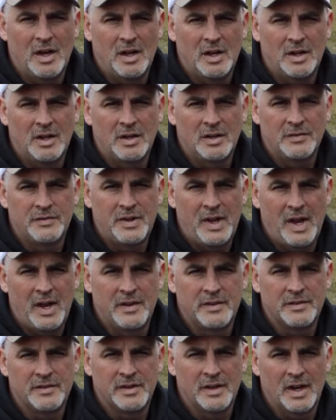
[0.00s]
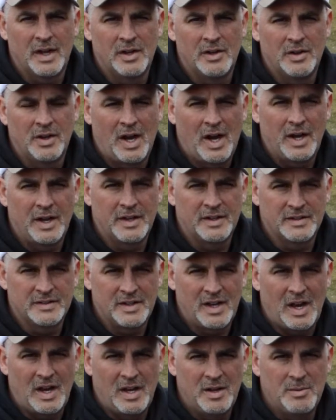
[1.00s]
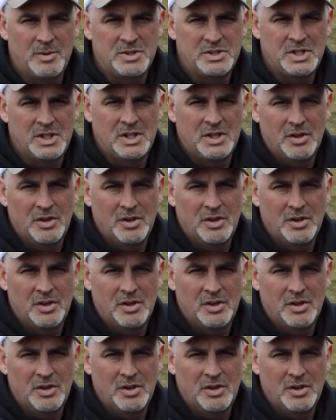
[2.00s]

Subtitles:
10s together, an Onix side imaging